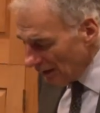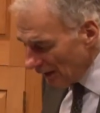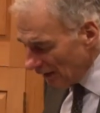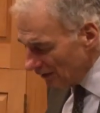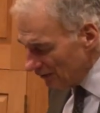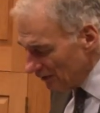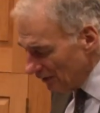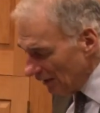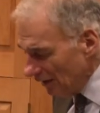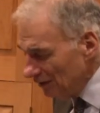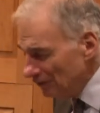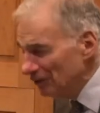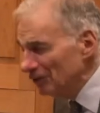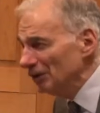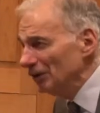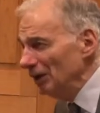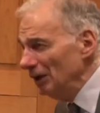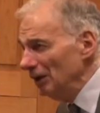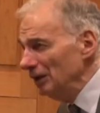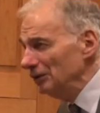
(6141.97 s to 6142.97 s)
and, and,
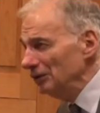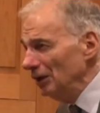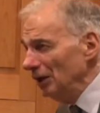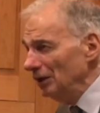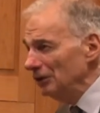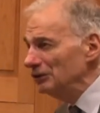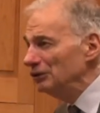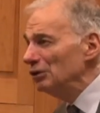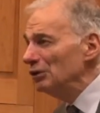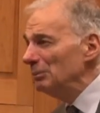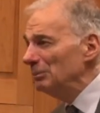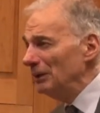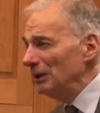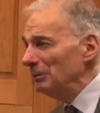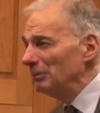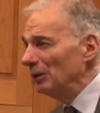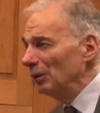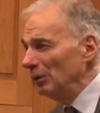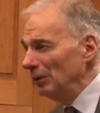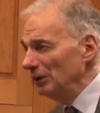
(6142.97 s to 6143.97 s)
and, and two
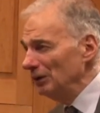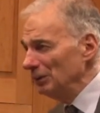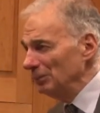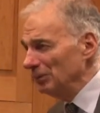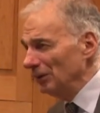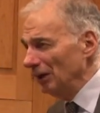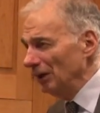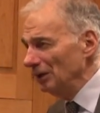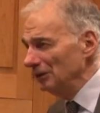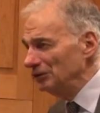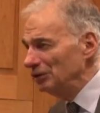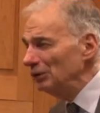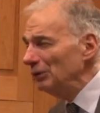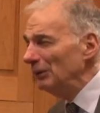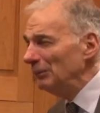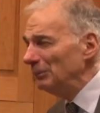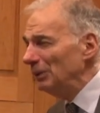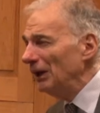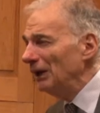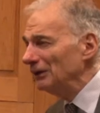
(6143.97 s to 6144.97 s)
people win the pri- two
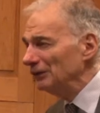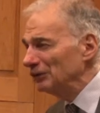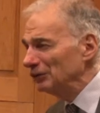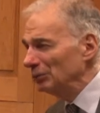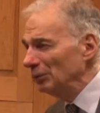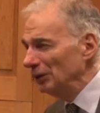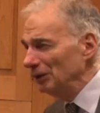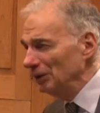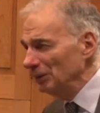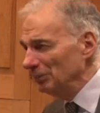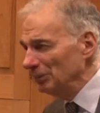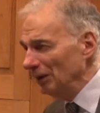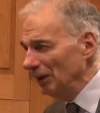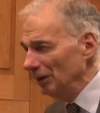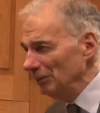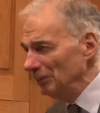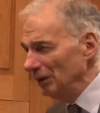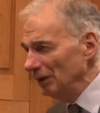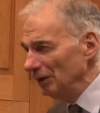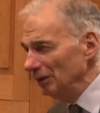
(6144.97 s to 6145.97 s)
pets win the
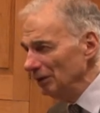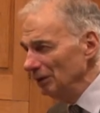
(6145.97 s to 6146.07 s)
primary.